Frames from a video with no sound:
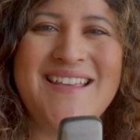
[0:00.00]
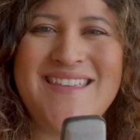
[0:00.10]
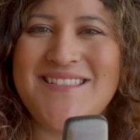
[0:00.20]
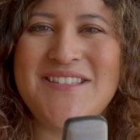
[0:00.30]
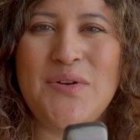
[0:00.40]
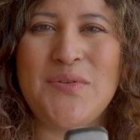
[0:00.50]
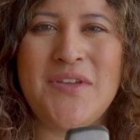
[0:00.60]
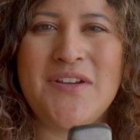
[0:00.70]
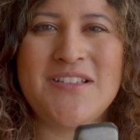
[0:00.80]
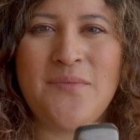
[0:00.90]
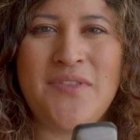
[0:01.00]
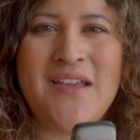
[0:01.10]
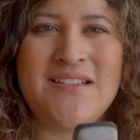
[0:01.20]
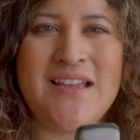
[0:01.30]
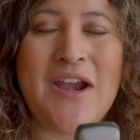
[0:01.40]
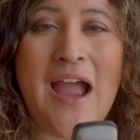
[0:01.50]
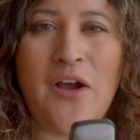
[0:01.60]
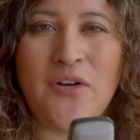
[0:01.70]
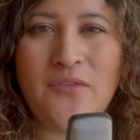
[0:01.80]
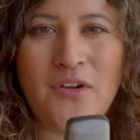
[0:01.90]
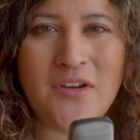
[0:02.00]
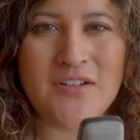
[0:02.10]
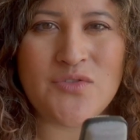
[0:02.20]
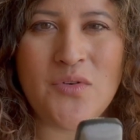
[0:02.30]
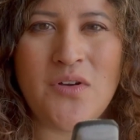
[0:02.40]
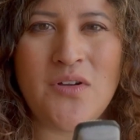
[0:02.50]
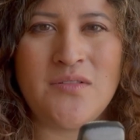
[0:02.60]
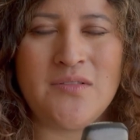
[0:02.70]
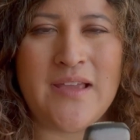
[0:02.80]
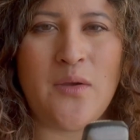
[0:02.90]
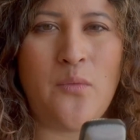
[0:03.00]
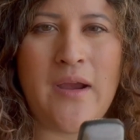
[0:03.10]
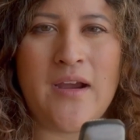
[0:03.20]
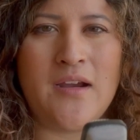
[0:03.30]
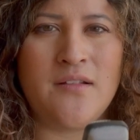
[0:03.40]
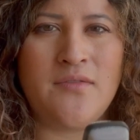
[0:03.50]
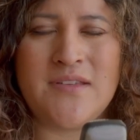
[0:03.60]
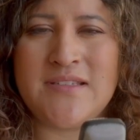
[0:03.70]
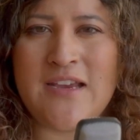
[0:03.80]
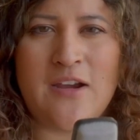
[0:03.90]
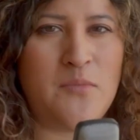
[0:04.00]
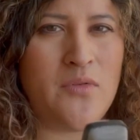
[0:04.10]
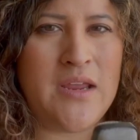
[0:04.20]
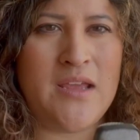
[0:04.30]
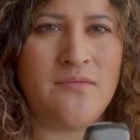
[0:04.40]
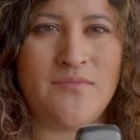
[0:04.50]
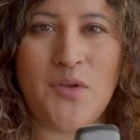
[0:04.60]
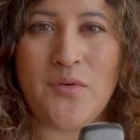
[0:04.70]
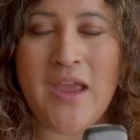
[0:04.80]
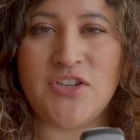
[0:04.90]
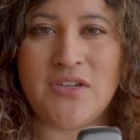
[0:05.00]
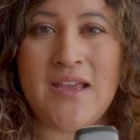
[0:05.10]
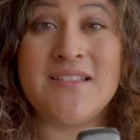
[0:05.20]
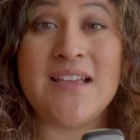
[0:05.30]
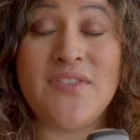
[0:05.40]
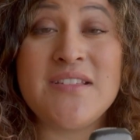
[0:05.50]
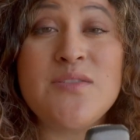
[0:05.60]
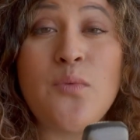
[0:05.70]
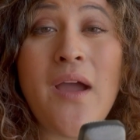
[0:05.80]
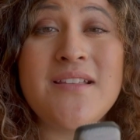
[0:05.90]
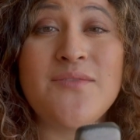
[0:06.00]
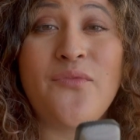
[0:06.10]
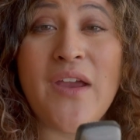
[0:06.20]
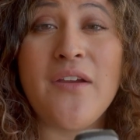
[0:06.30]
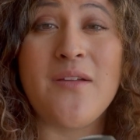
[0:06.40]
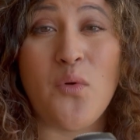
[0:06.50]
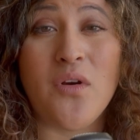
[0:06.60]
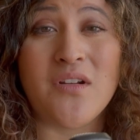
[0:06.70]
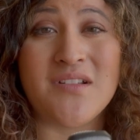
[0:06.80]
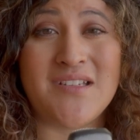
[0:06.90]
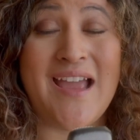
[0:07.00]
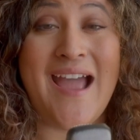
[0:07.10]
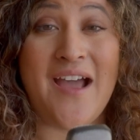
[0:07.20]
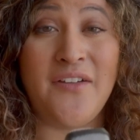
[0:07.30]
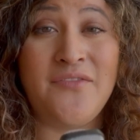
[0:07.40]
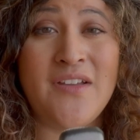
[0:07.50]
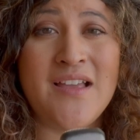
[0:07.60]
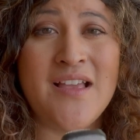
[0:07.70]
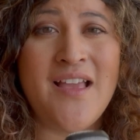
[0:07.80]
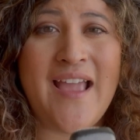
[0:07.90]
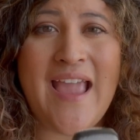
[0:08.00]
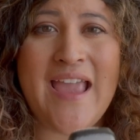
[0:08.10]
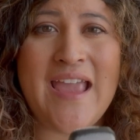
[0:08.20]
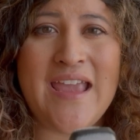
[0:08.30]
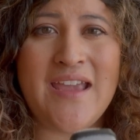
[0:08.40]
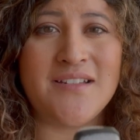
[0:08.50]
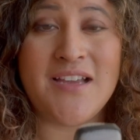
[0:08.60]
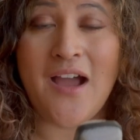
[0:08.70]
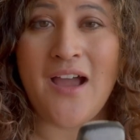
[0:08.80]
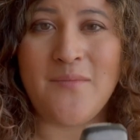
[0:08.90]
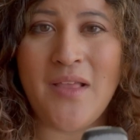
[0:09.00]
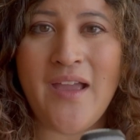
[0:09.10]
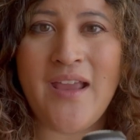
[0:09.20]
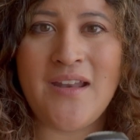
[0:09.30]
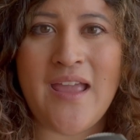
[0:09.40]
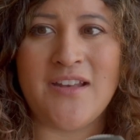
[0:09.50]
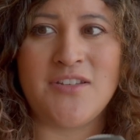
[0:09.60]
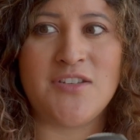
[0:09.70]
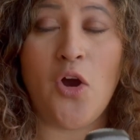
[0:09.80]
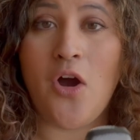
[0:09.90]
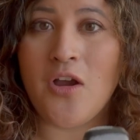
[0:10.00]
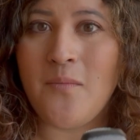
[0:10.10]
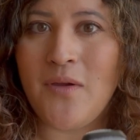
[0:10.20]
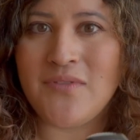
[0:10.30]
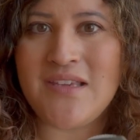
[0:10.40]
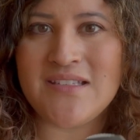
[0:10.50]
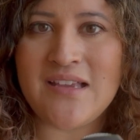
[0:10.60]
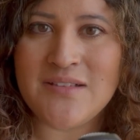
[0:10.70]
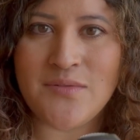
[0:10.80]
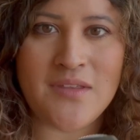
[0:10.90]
So there's some things that are out of your control, like where the ceremony location is. And this is why it's very important to have a timeline and talk about these things with the